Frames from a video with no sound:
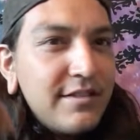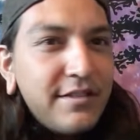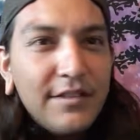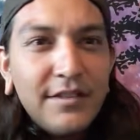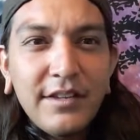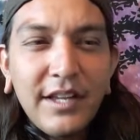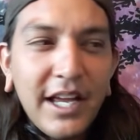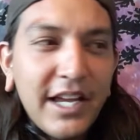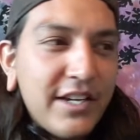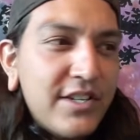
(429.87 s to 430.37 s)

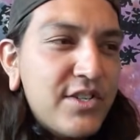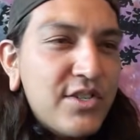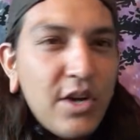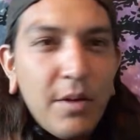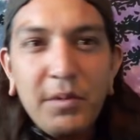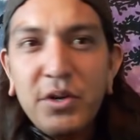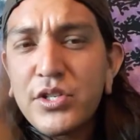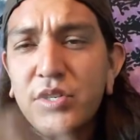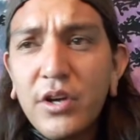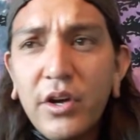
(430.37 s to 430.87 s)
like
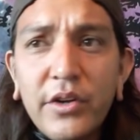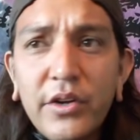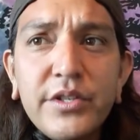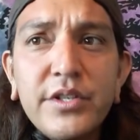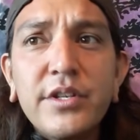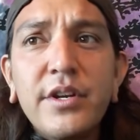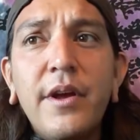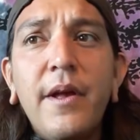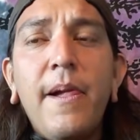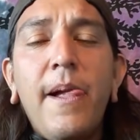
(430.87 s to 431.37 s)

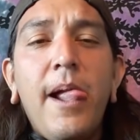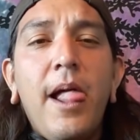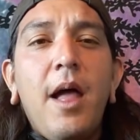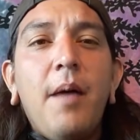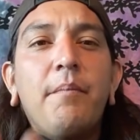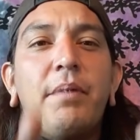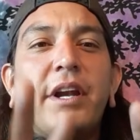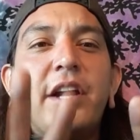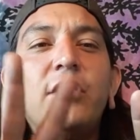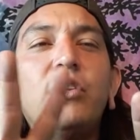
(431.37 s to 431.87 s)
somersaults,
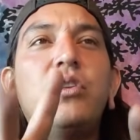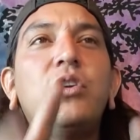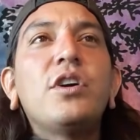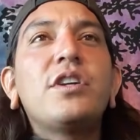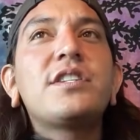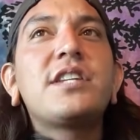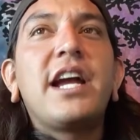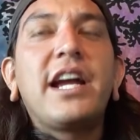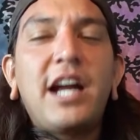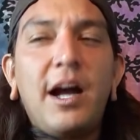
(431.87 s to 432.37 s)
but it
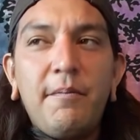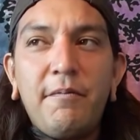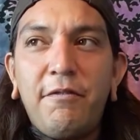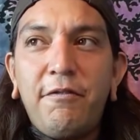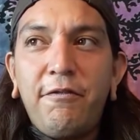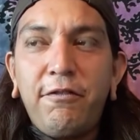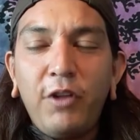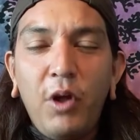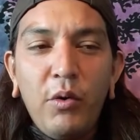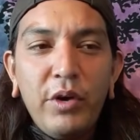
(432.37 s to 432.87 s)
looks like I'm
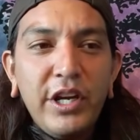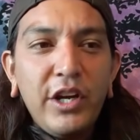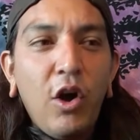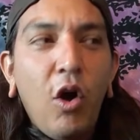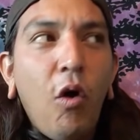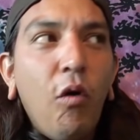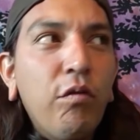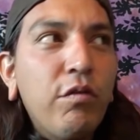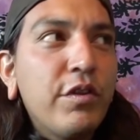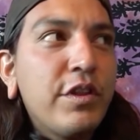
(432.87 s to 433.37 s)
floating
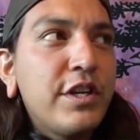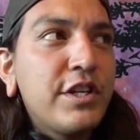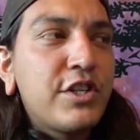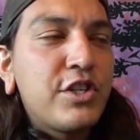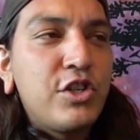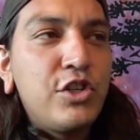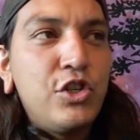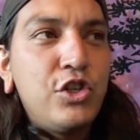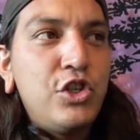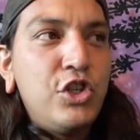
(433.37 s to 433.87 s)
over
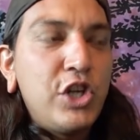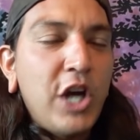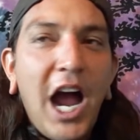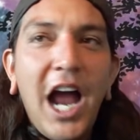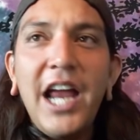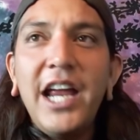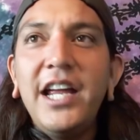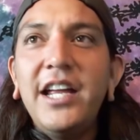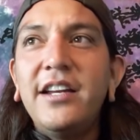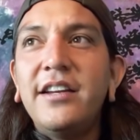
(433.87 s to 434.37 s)
this
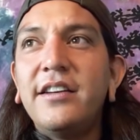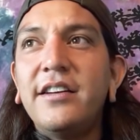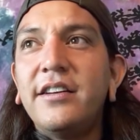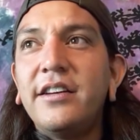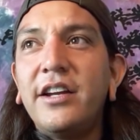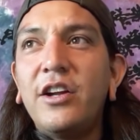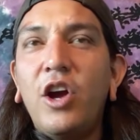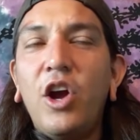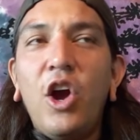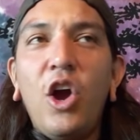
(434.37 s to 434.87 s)
giant
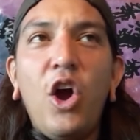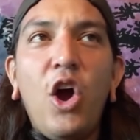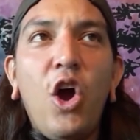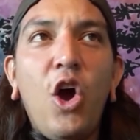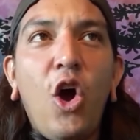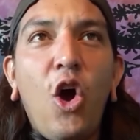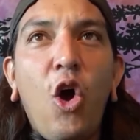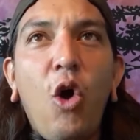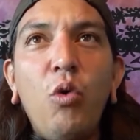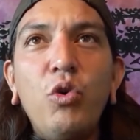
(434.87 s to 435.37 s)

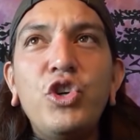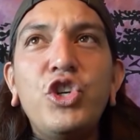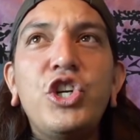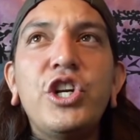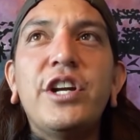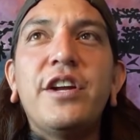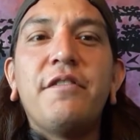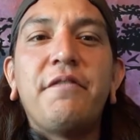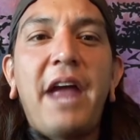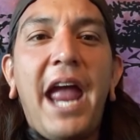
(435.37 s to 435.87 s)

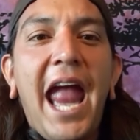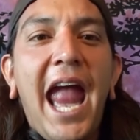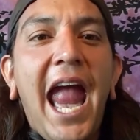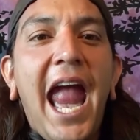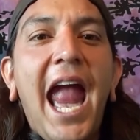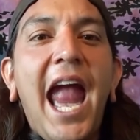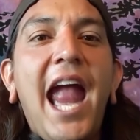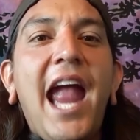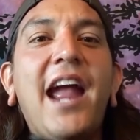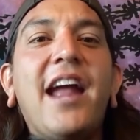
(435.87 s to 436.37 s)
ocean of
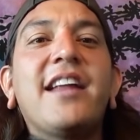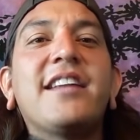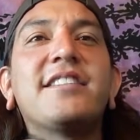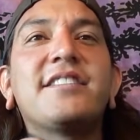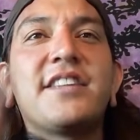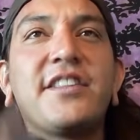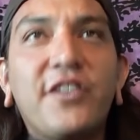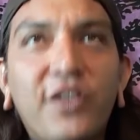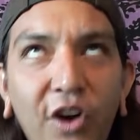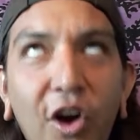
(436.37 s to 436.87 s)

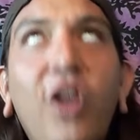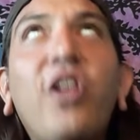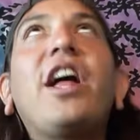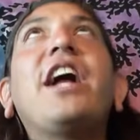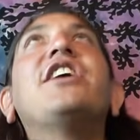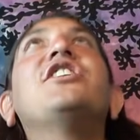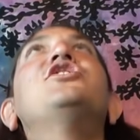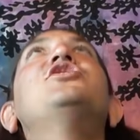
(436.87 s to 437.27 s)
hands, and they're all like